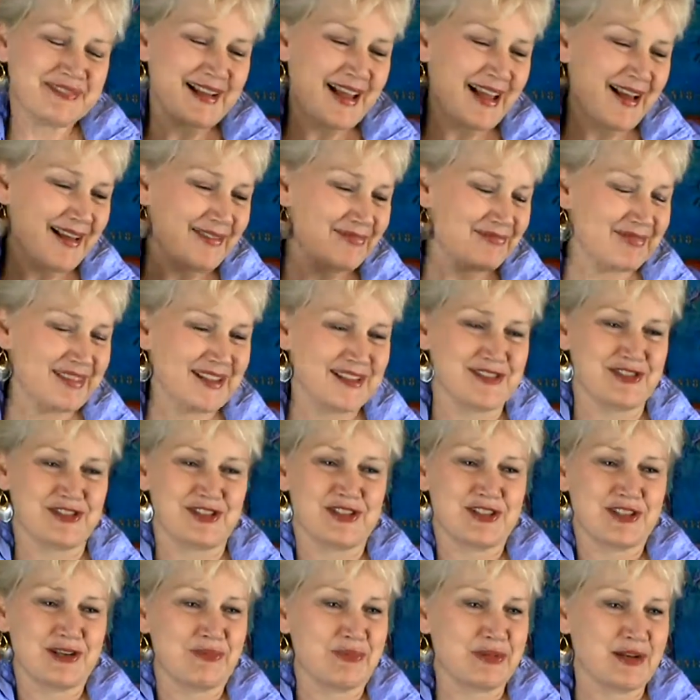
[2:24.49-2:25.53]
oh, that's
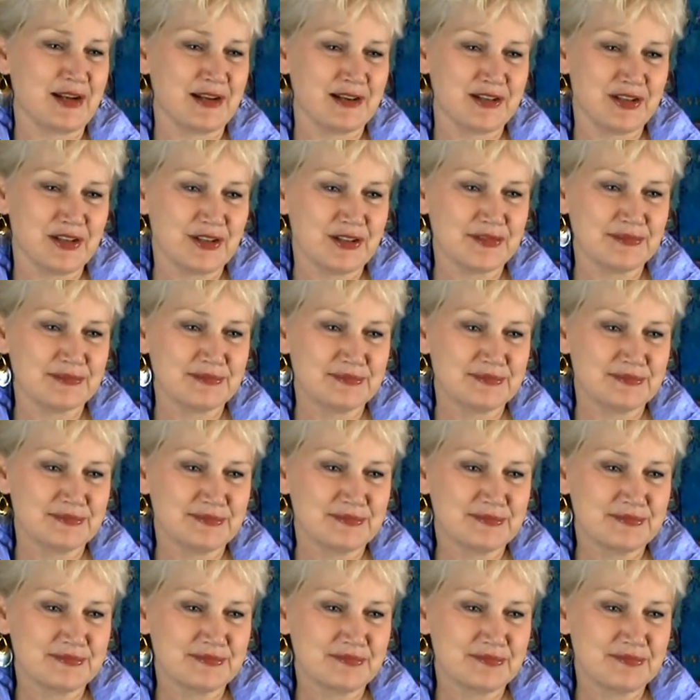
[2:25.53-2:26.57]
just something I do.
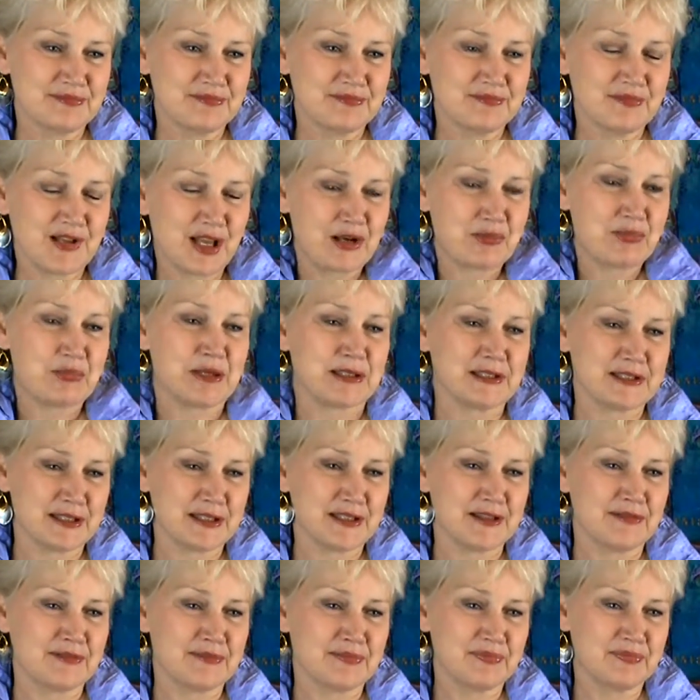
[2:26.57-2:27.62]
Not a big
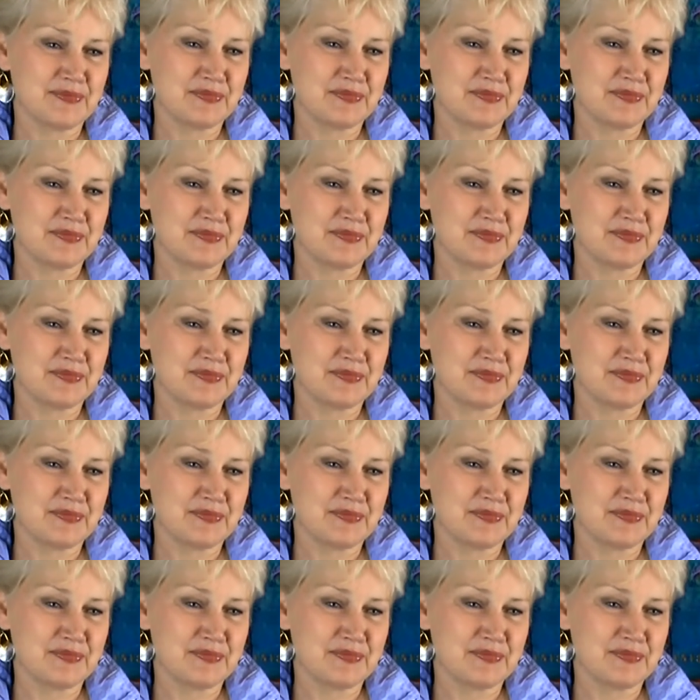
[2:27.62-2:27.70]
deal.